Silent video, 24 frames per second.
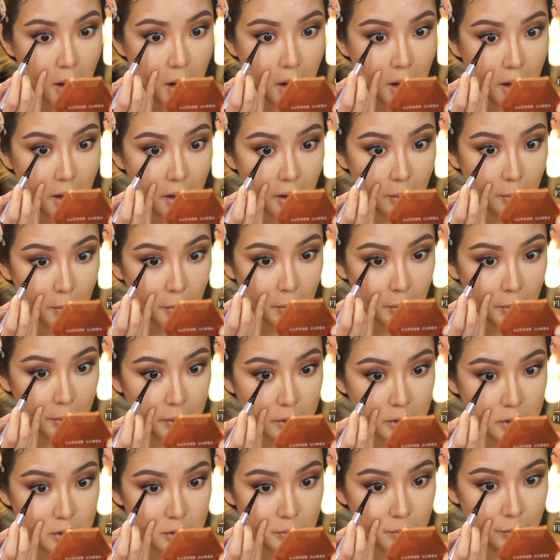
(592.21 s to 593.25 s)
I am
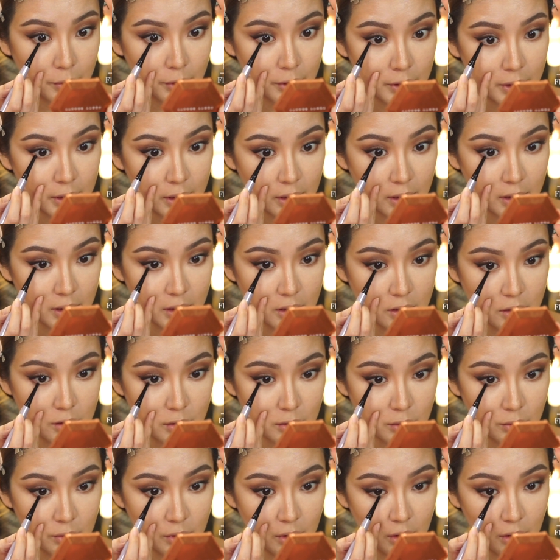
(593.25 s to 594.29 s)
going to put it
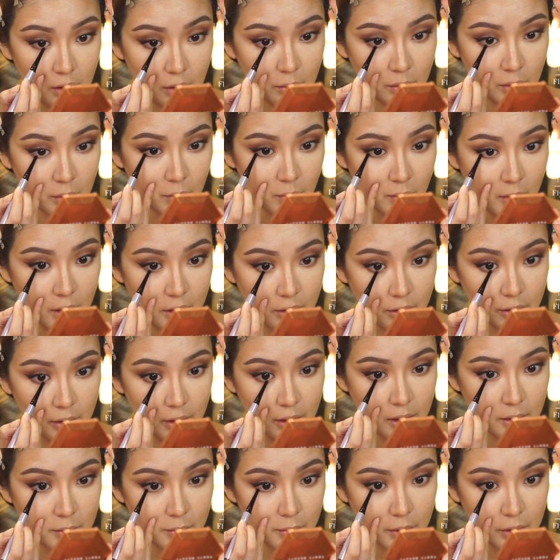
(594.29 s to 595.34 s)
into the lower
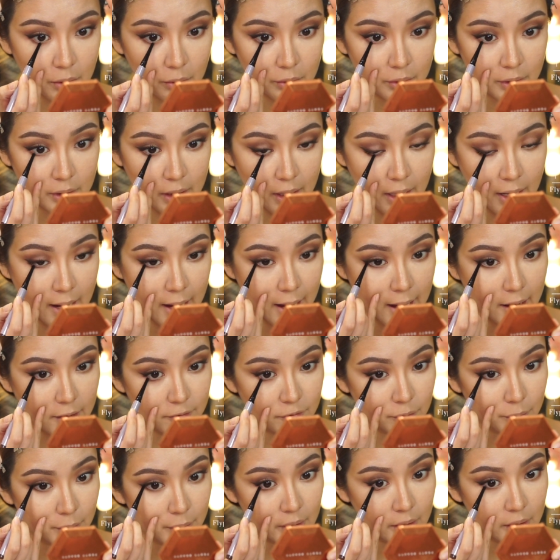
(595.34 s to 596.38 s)
waterline, but only
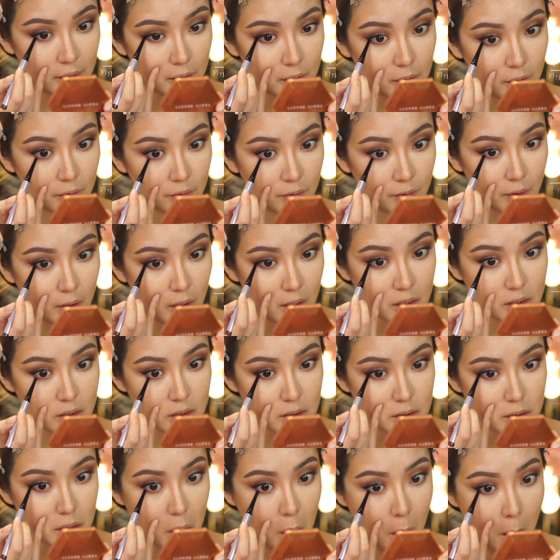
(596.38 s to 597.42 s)
halfway
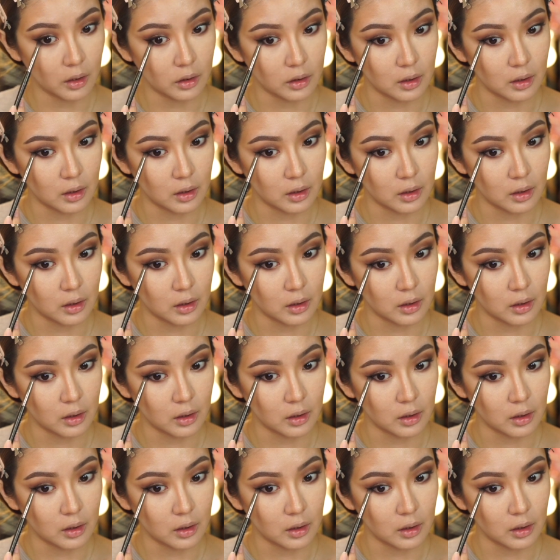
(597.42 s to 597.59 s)
across.